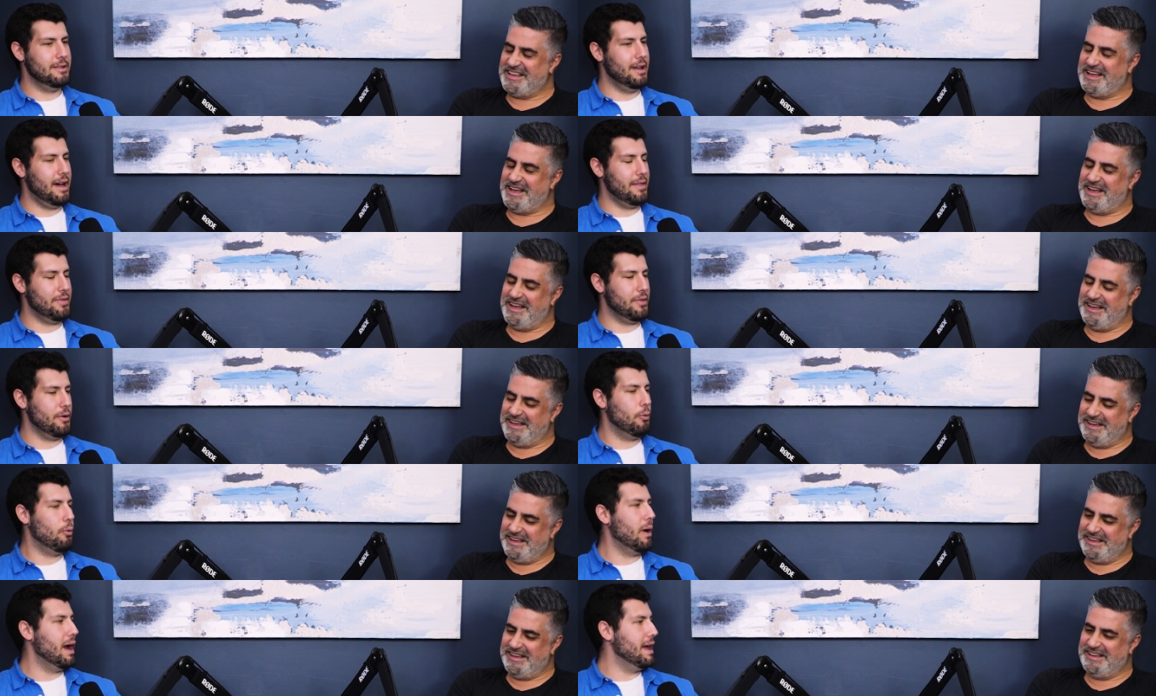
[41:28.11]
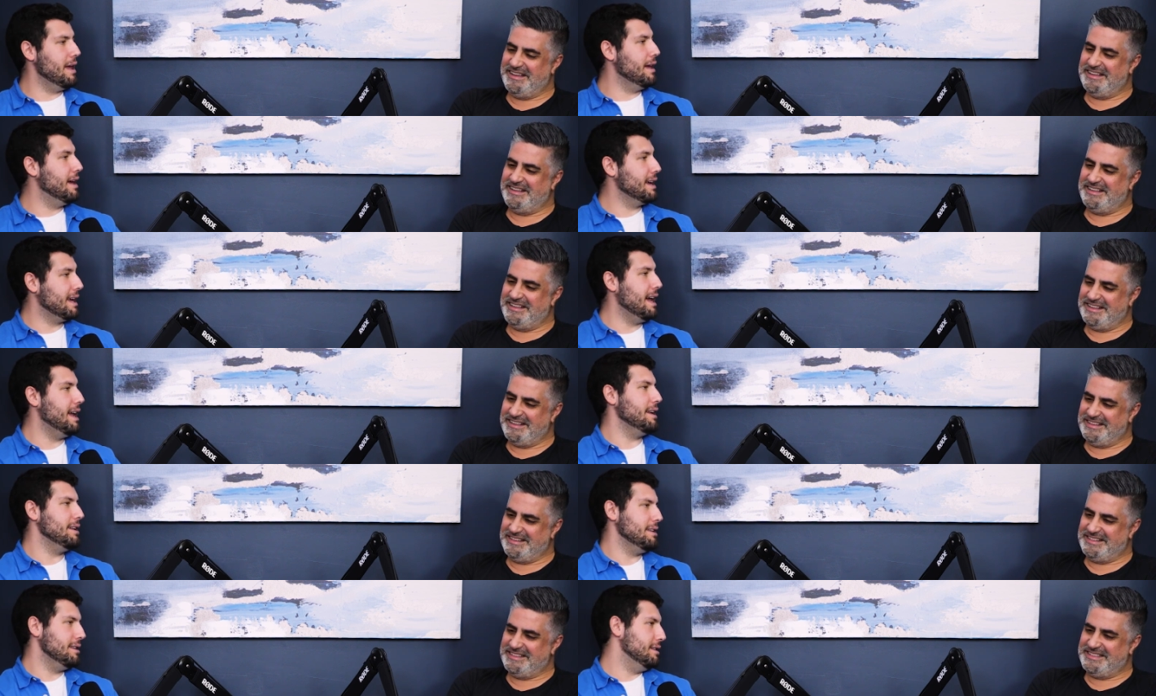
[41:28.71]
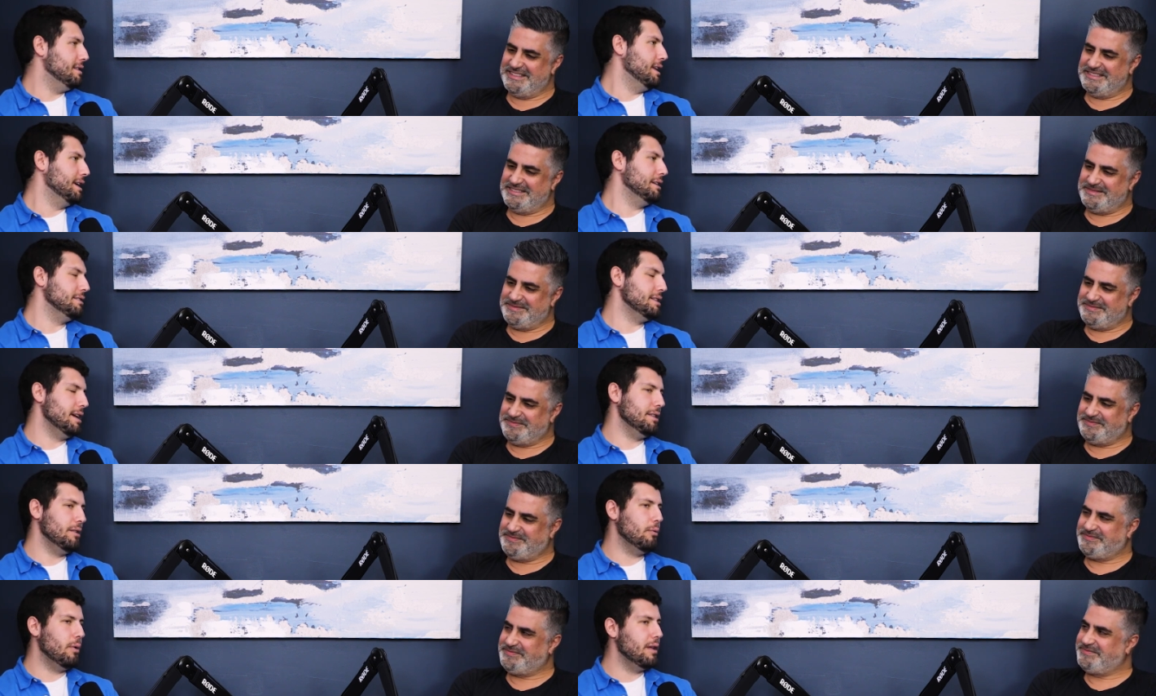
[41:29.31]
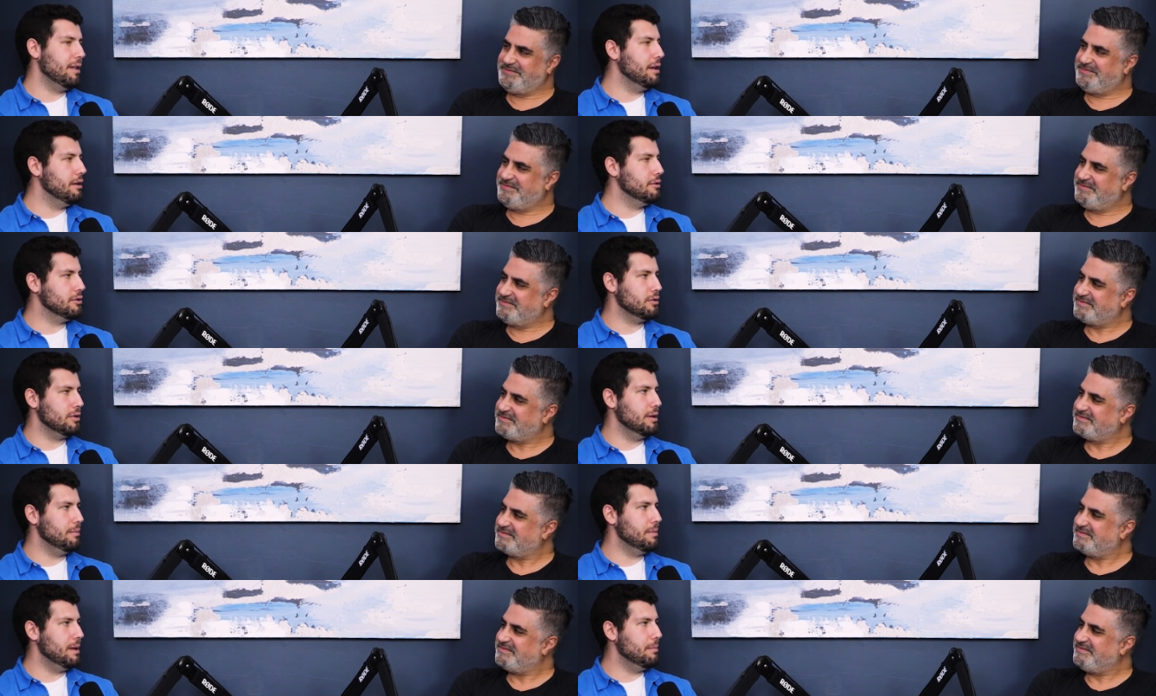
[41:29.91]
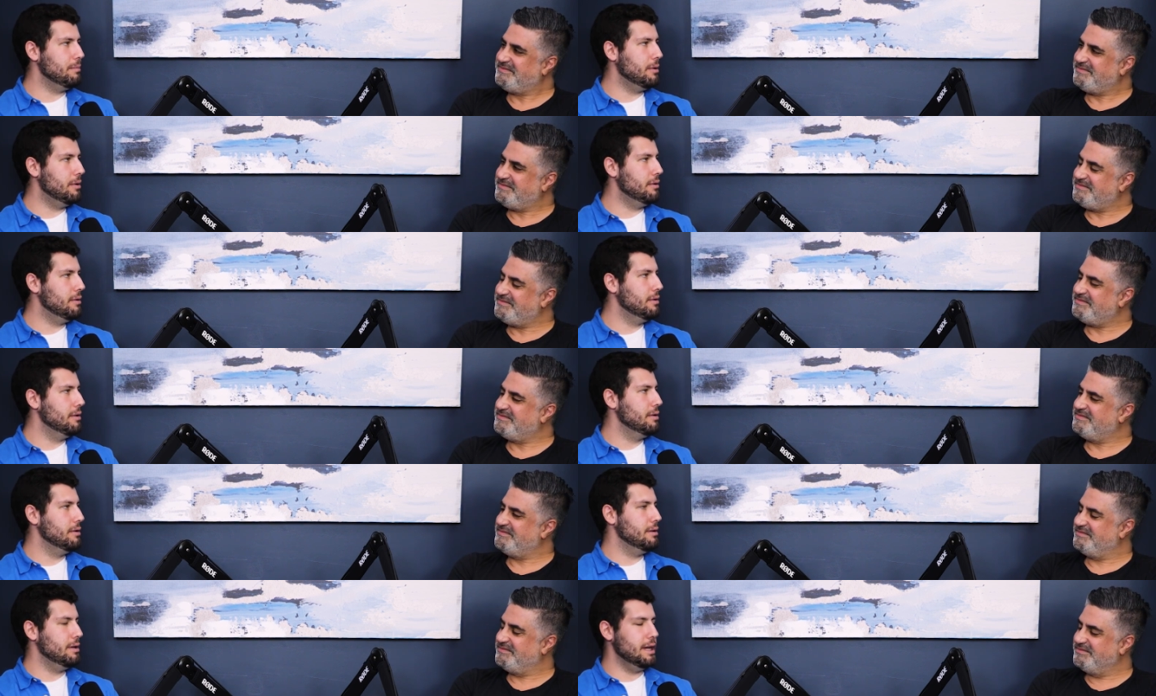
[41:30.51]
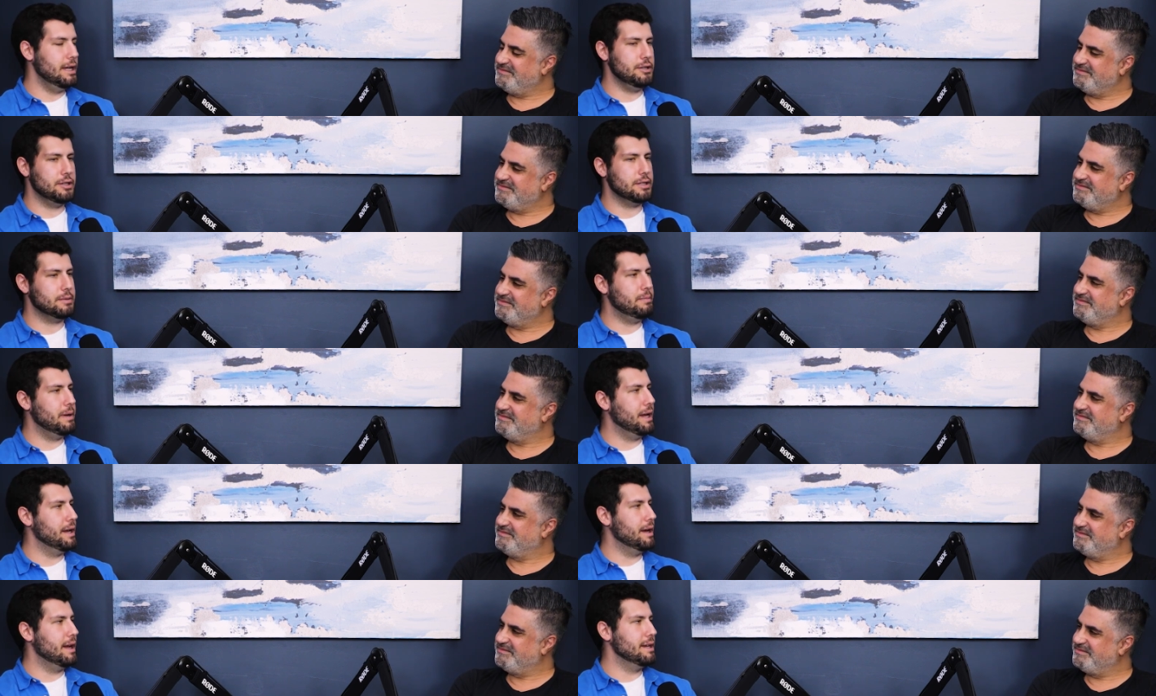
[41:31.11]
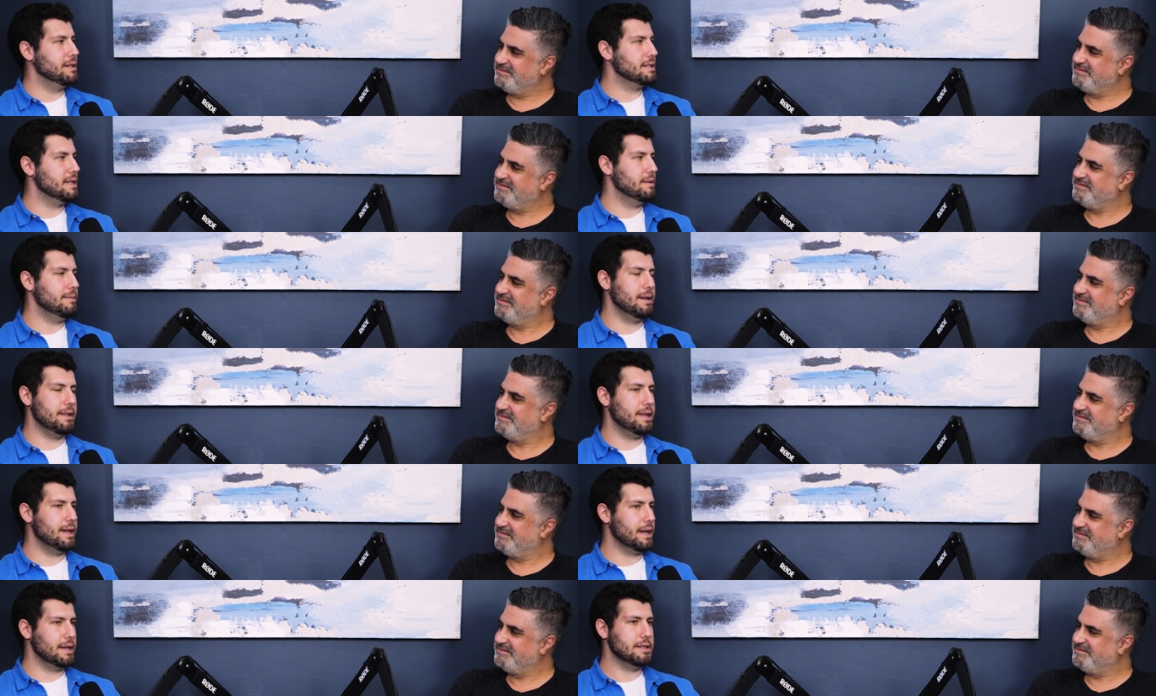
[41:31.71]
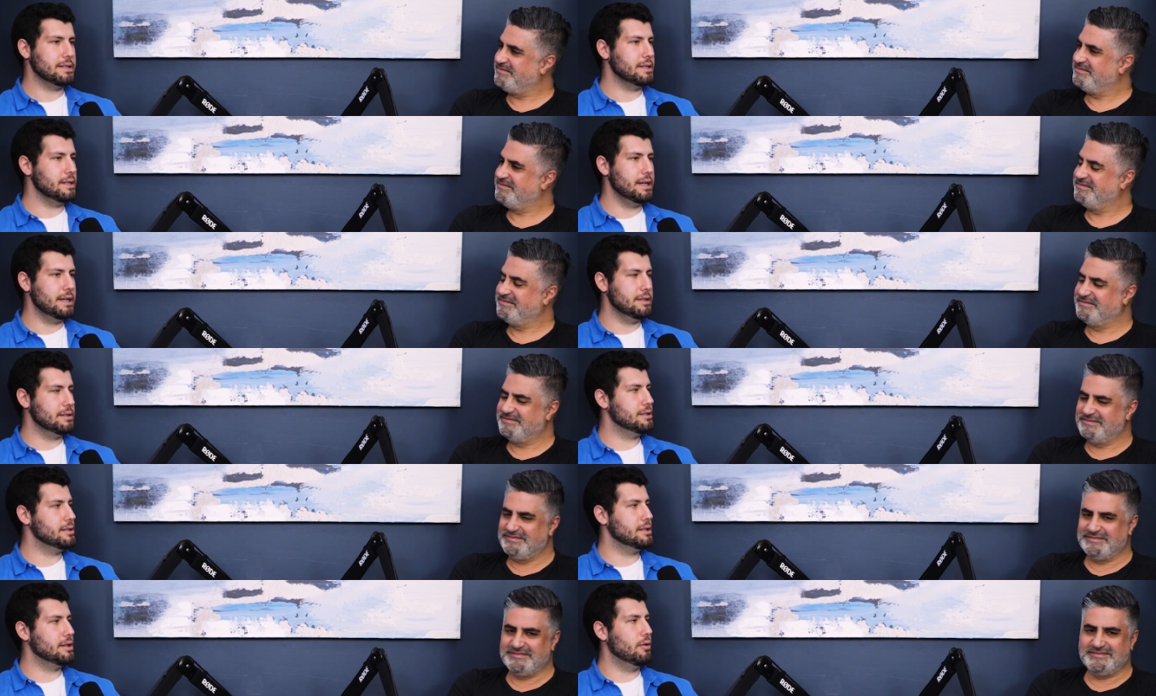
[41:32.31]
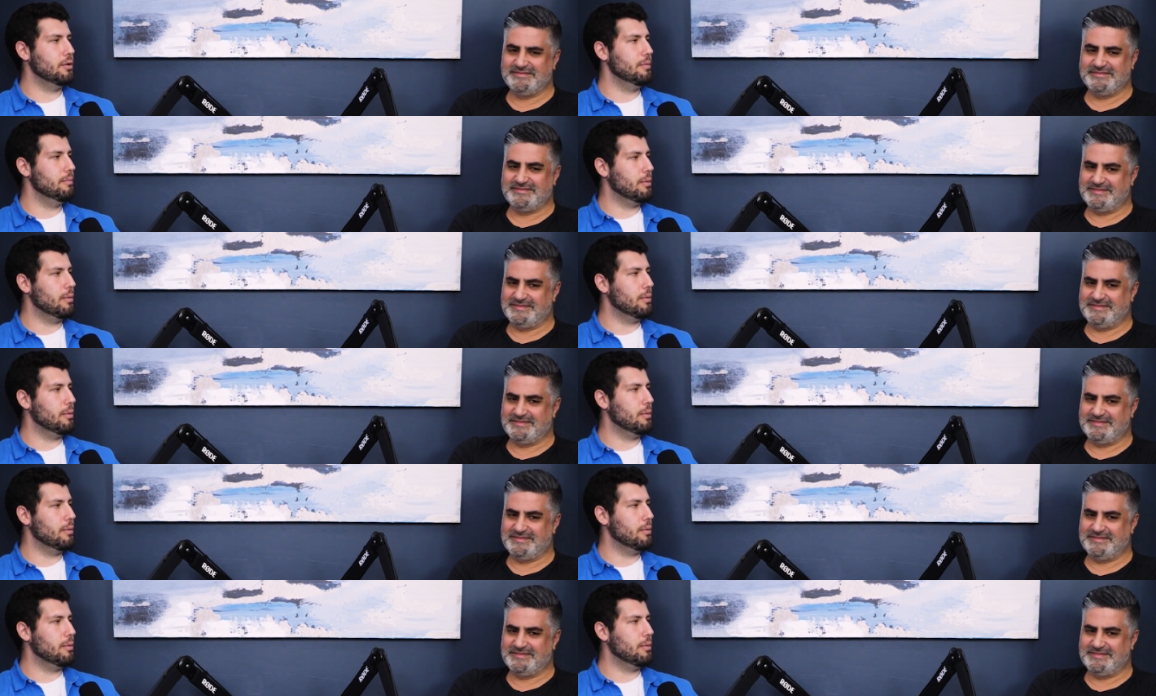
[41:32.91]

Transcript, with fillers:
Speaker 1: the way again, like you said, the way that you treat people and just being nice to them, I think is is so